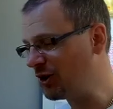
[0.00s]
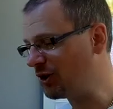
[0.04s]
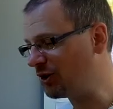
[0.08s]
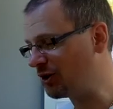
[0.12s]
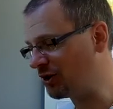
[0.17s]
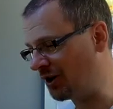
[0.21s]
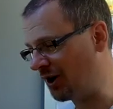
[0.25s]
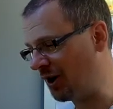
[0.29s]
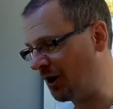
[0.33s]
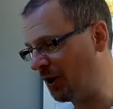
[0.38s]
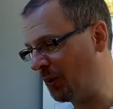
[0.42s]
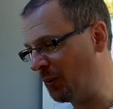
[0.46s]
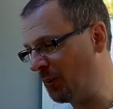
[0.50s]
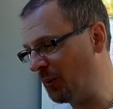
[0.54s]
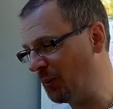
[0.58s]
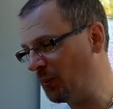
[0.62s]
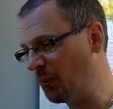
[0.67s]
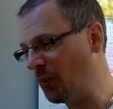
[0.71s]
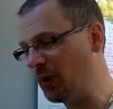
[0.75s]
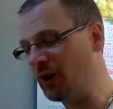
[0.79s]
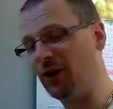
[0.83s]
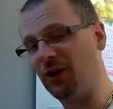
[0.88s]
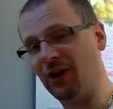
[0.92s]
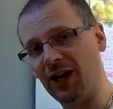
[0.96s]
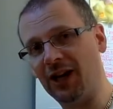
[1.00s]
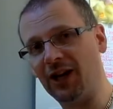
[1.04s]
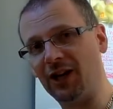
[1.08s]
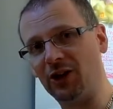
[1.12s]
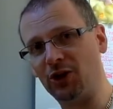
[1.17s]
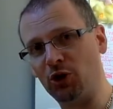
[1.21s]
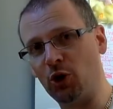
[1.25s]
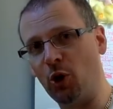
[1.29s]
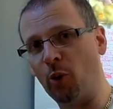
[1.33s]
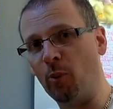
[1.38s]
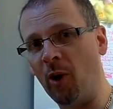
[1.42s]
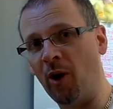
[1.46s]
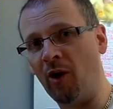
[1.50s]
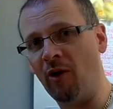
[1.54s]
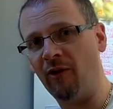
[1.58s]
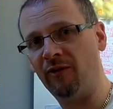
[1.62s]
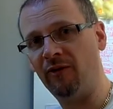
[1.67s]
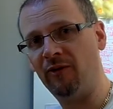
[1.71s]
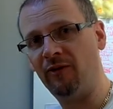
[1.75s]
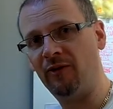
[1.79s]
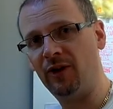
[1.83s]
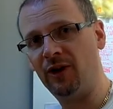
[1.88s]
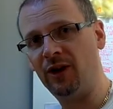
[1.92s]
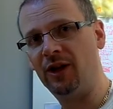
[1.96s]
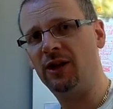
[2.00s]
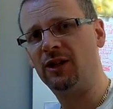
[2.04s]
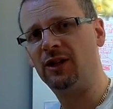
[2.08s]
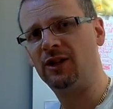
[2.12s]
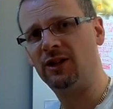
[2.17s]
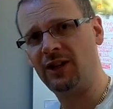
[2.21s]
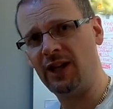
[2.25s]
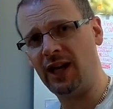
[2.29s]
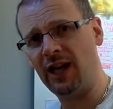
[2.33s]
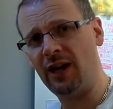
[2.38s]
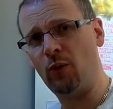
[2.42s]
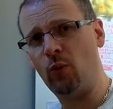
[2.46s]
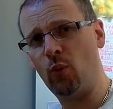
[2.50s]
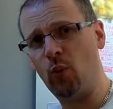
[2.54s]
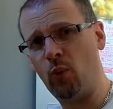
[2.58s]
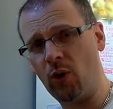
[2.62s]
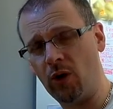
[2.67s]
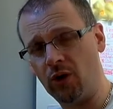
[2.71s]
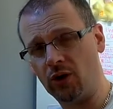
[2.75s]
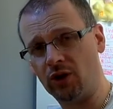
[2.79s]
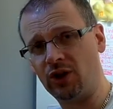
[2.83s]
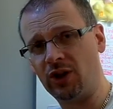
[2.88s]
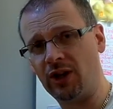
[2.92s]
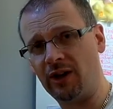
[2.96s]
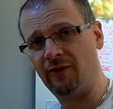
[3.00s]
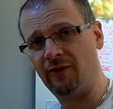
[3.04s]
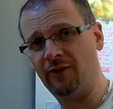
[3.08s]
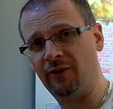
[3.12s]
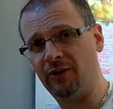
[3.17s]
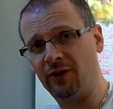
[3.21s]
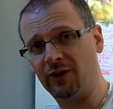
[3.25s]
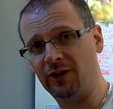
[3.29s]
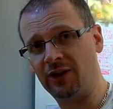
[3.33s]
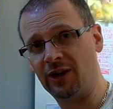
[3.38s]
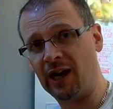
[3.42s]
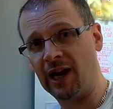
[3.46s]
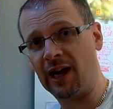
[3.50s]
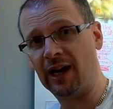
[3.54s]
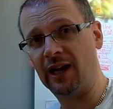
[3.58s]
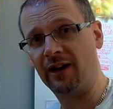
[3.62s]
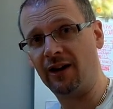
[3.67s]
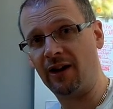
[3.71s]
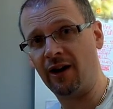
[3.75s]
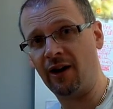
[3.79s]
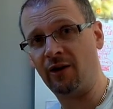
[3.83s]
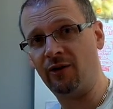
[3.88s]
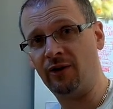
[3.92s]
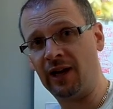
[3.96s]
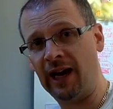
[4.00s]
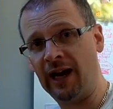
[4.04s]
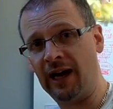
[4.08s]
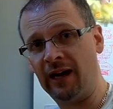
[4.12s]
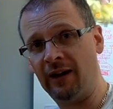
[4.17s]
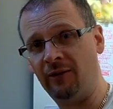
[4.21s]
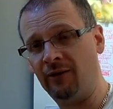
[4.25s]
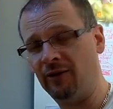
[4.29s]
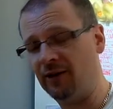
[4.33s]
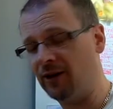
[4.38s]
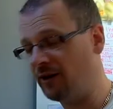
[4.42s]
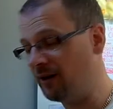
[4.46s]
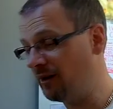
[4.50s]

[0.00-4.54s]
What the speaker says: So when you kick a job off, sit and watch first layer go down,